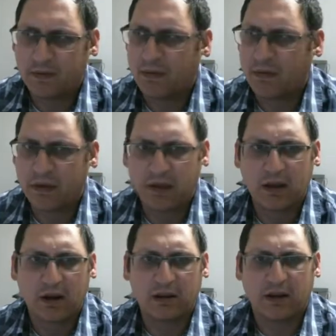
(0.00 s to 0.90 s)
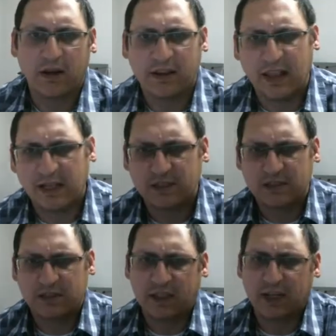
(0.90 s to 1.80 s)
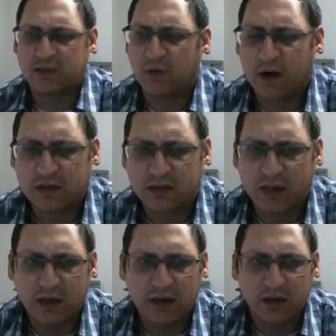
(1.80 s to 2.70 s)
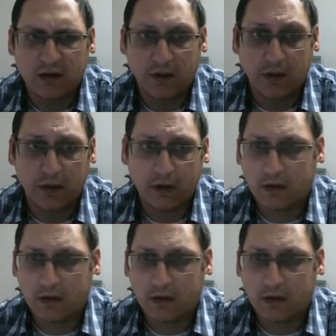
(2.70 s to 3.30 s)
I think Kartana takes Rock Slide. I think.